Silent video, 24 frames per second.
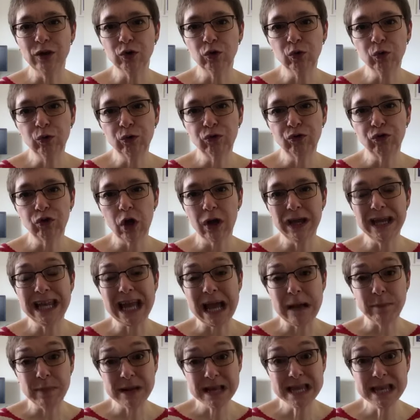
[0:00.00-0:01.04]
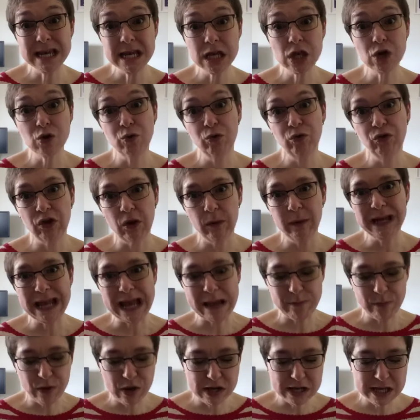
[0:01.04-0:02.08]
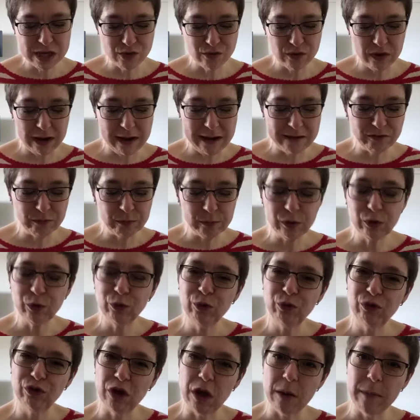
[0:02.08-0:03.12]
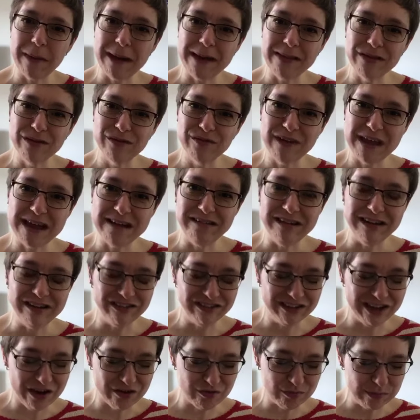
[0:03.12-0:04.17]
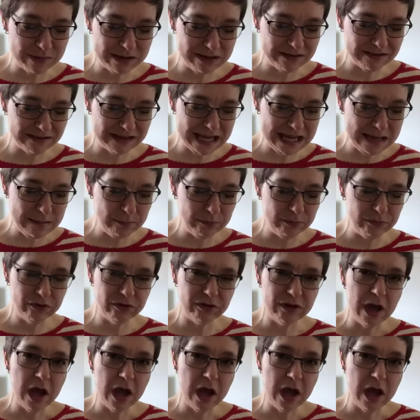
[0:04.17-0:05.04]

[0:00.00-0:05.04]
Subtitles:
also in our business and also in our personal lives, but also about the various government schemes